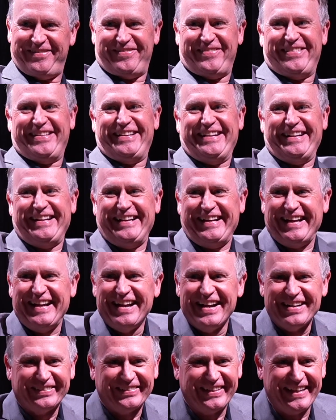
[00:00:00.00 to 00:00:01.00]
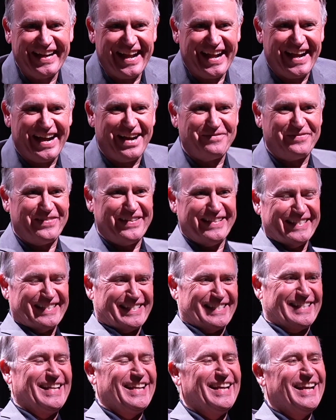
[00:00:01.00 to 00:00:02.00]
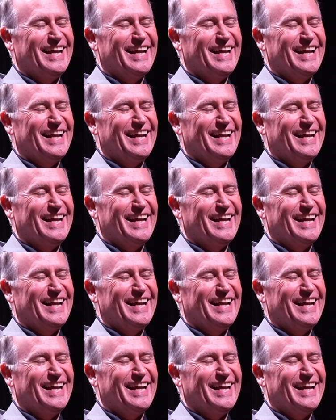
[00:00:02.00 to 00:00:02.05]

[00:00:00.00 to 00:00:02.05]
what happens.